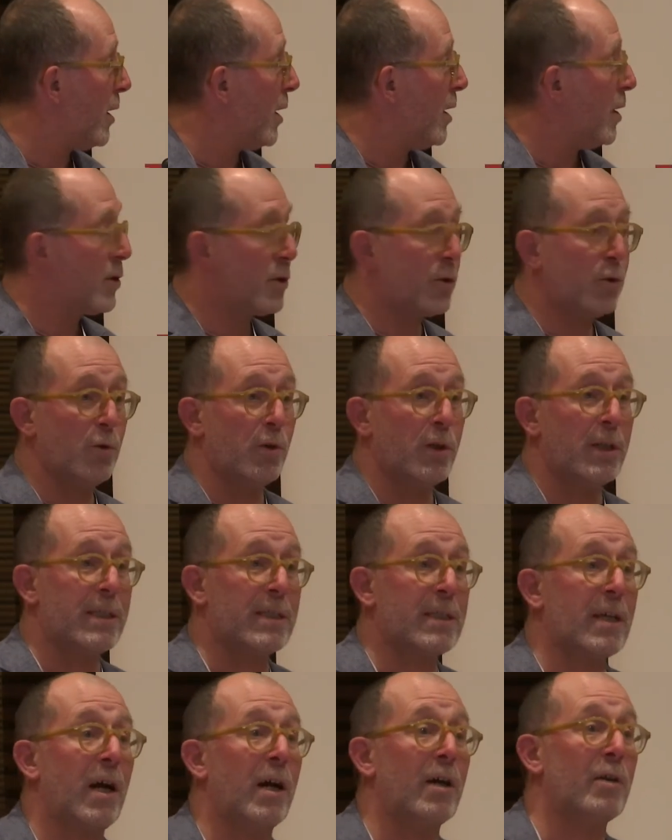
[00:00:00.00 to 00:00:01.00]
so
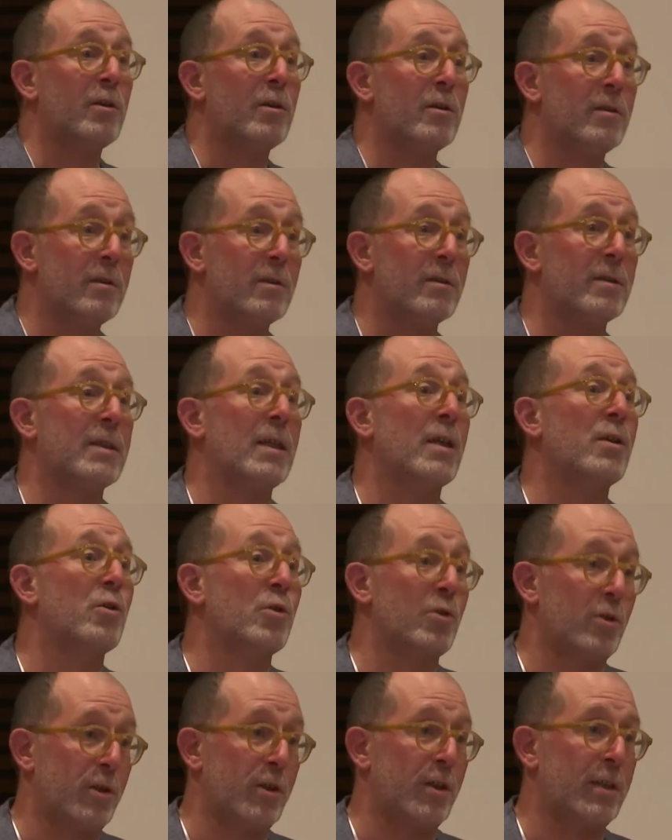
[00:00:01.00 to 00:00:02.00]
it's harder than
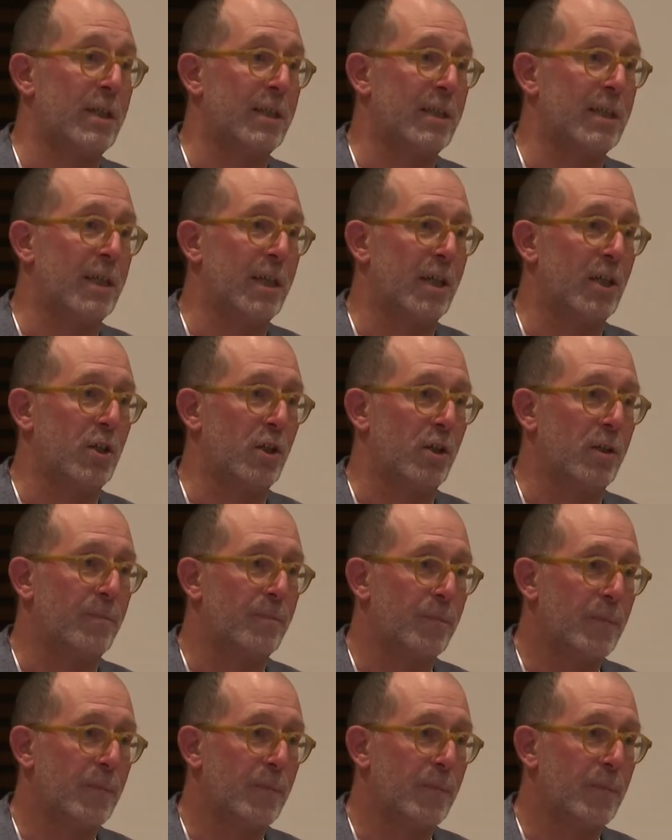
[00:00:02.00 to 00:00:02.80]
another destination.